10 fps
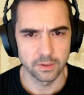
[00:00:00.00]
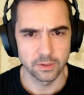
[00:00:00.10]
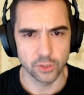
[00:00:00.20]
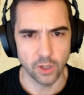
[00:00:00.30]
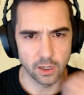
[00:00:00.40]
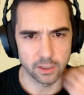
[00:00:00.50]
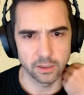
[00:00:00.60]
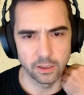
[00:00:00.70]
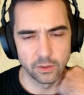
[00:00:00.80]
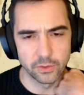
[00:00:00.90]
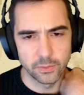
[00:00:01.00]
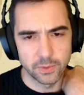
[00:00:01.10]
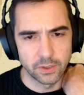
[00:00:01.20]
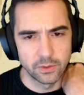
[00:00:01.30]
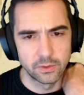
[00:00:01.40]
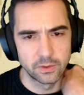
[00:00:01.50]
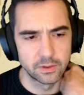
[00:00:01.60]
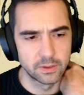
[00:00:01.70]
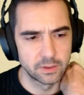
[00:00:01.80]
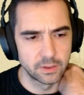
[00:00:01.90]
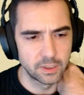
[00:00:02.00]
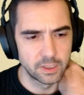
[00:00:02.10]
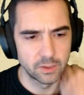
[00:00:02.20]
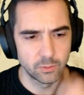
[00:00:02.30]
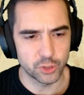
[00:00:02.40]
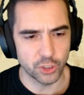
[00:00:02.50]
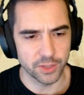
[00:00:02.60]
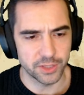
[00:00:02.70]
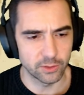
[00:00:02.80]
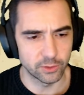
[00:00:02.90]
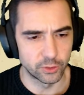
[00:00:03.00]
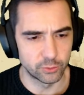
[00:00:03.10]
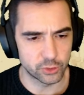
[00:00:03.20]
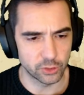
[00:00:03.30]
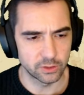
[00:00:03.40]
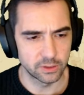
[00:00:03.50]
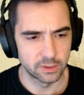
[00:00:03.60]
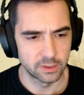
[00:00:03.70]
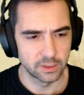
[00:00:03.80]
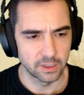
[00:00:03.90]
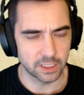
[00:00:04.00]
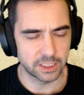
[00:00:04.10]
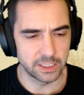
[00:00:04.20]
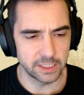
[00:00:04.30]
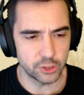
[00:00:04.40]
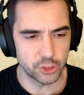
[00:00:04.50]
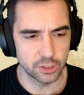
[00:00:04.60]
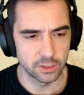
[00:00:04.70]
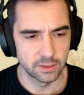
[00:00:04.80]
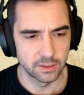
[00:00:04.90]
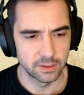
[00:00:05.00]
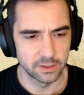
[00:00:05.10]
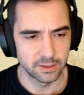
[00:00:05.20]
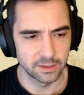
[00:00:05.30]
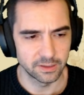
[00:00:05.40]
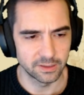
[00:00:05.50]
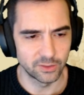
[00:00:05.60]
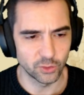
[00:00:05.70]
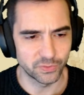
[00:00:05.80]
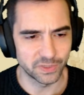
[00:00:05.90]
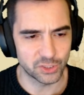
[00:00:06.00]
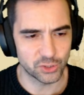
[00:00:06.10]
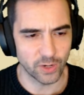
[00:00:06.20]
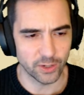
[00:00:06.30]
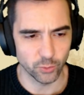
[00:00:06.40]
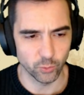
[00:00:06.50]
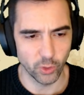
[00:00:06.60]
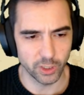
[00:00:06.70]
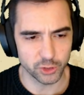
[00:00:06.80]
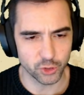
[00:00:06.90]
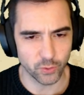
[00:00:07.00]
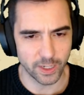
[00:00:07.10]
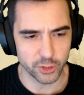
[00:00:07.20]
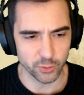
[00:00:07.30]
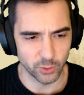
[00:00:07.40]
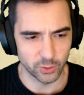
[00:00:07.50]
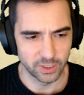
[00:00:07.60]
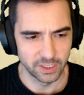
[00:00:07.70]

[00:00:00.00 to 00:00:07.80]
Talk. Oh, there we go. What you got there, loser? A quiche? Nervous. Tried the royal treasurer.